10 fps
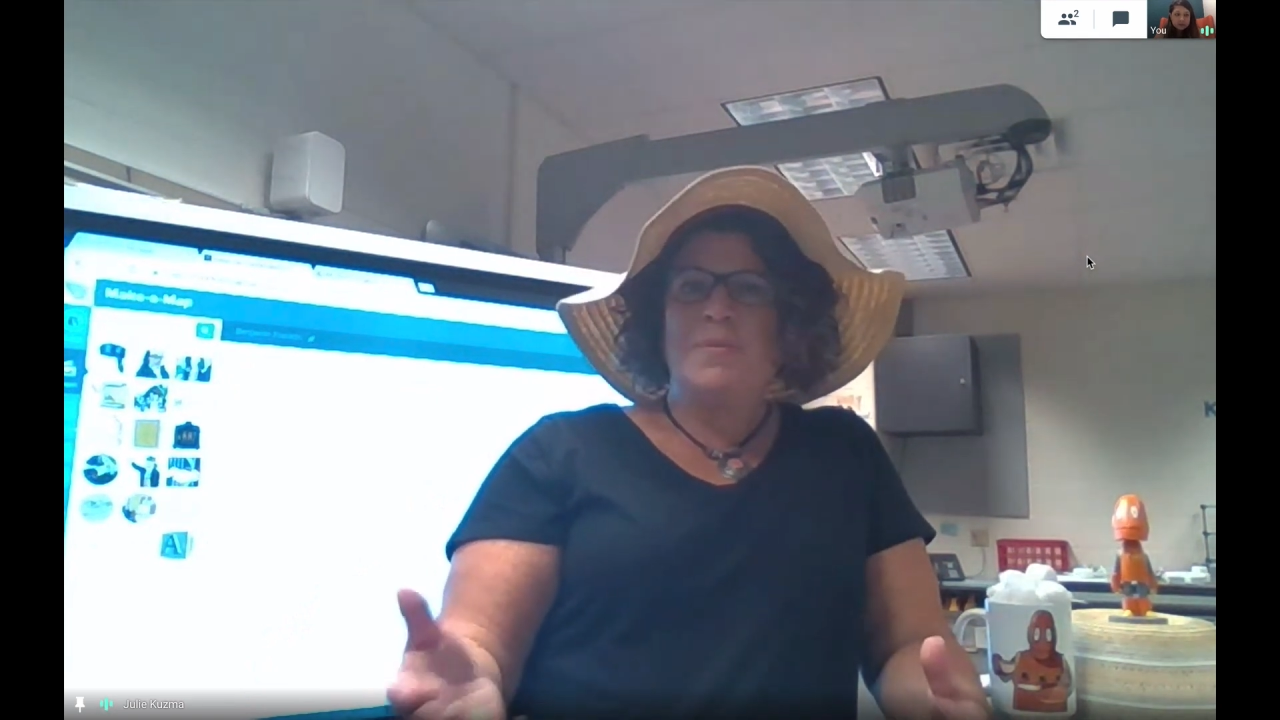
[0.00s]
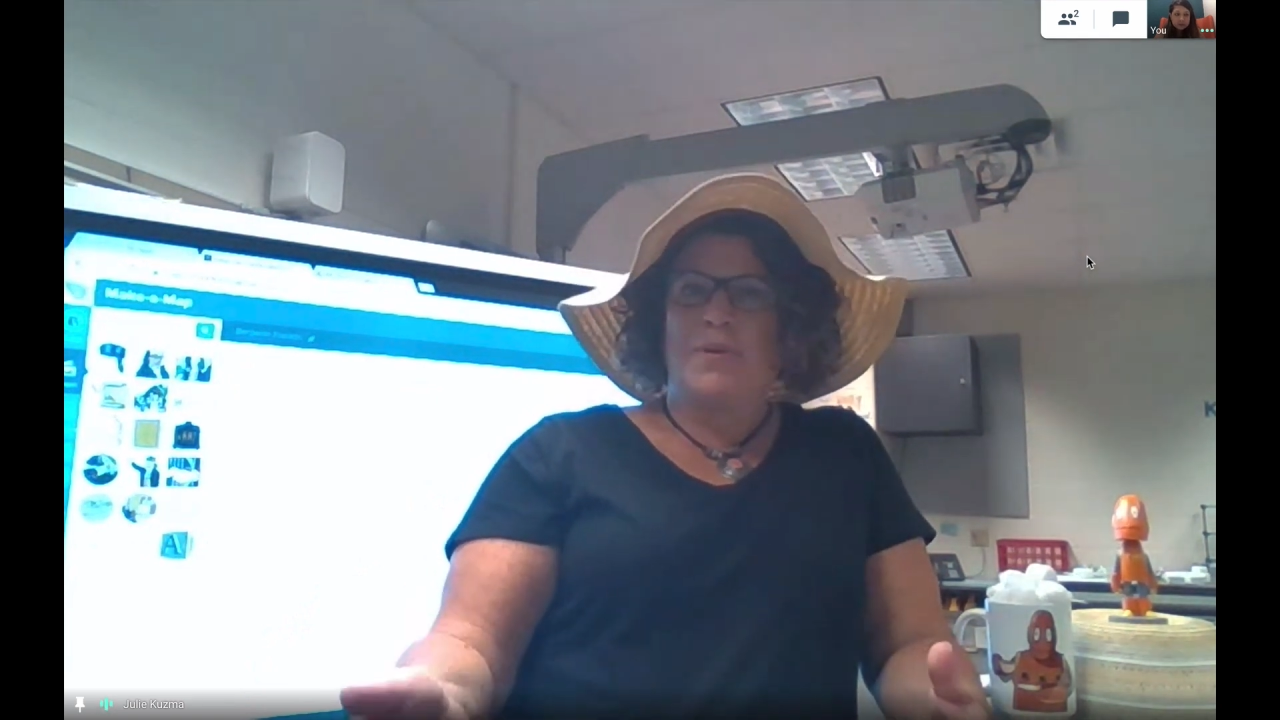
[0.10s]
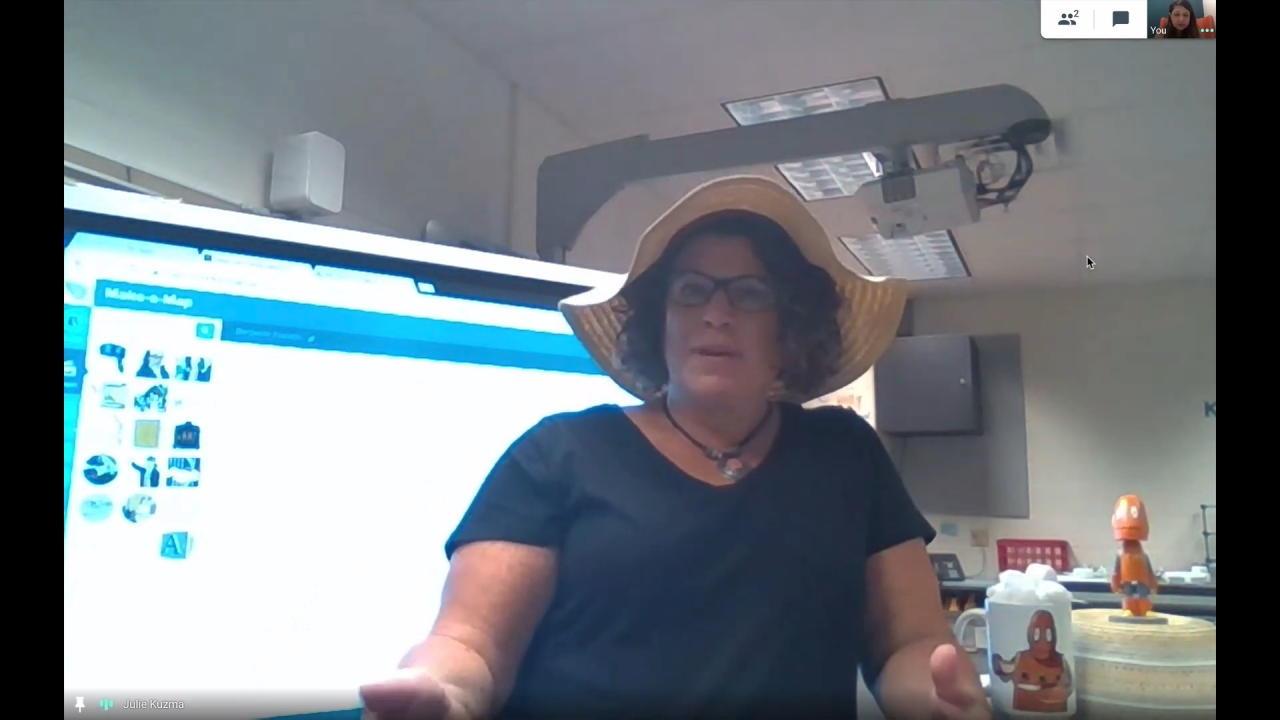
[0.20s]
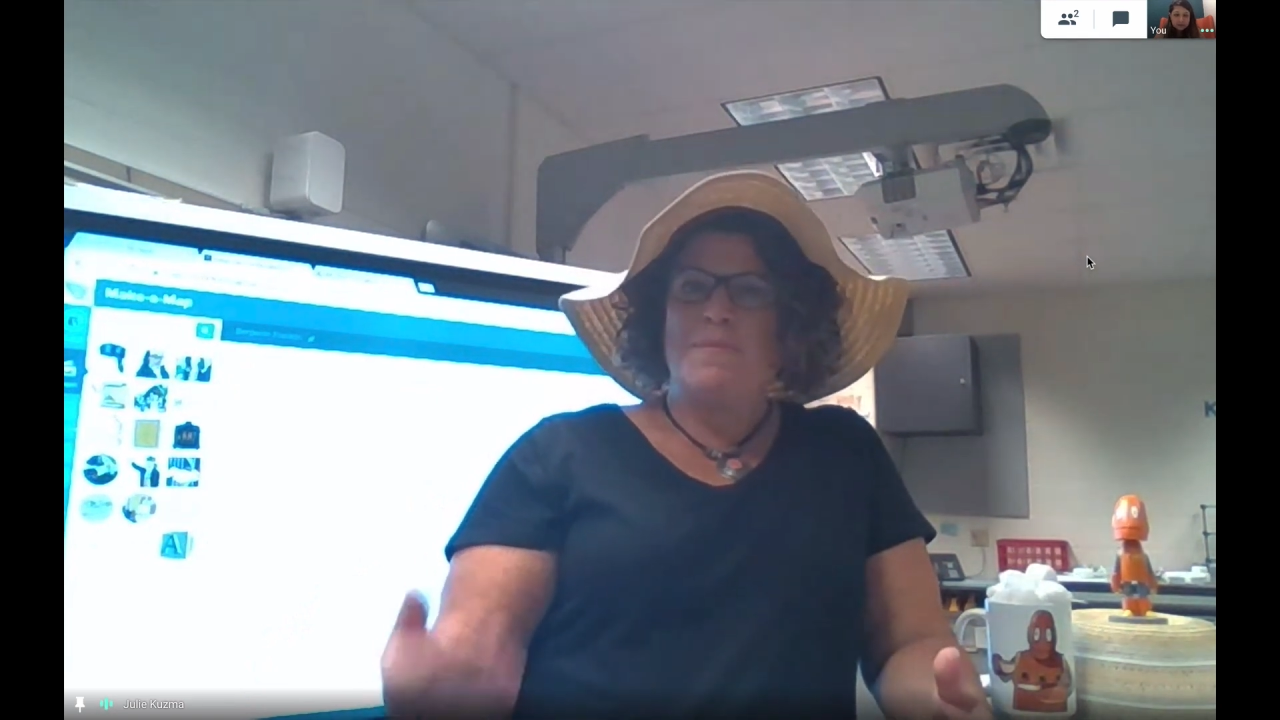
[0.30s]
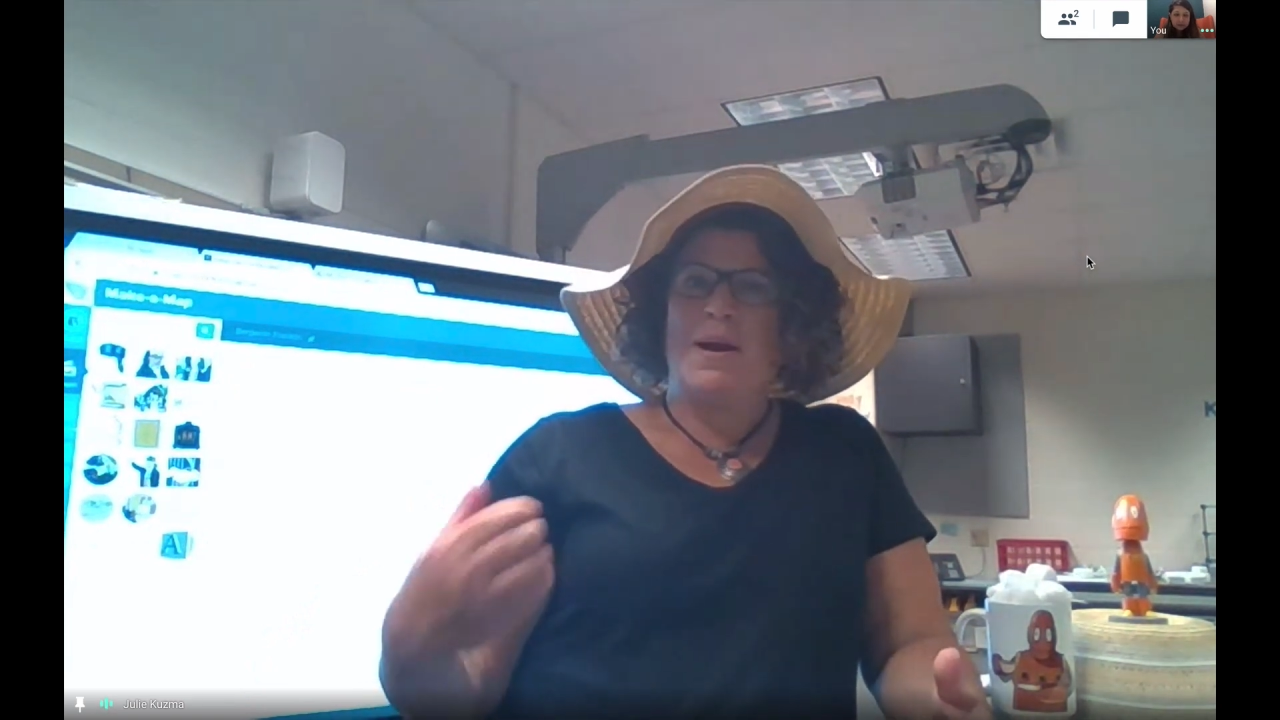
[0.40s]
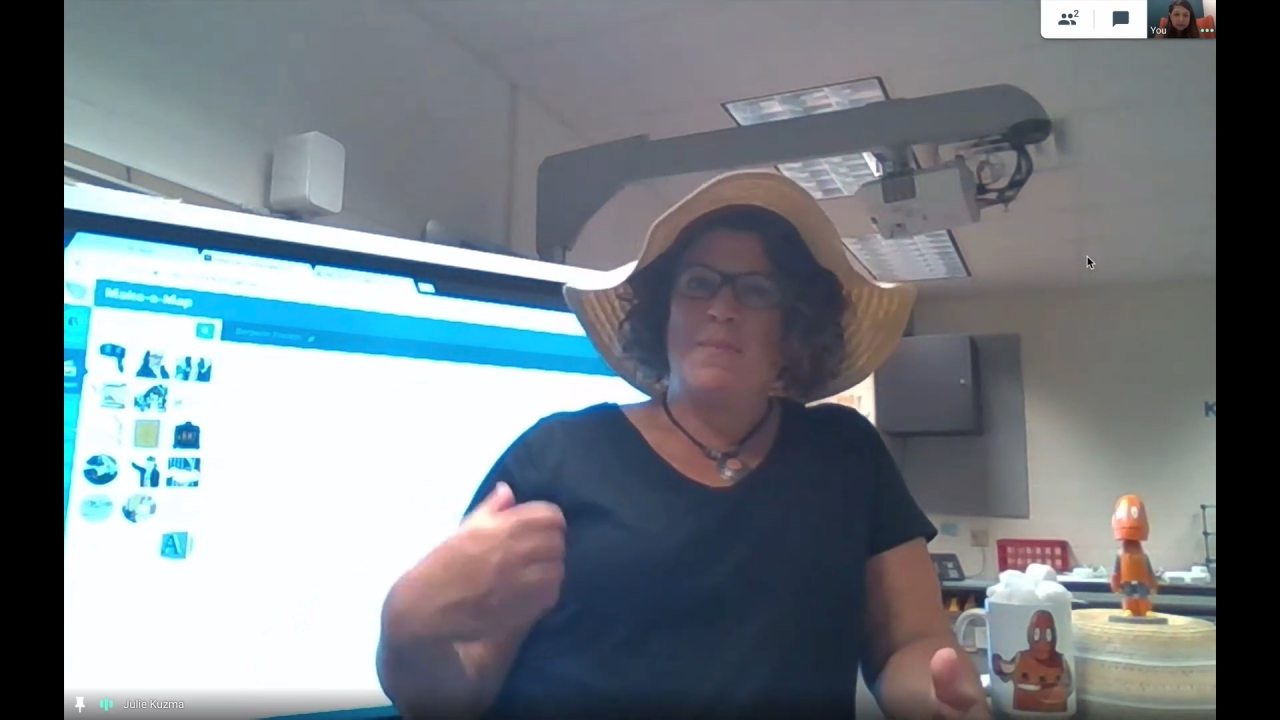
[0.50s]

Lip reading: BrainPOP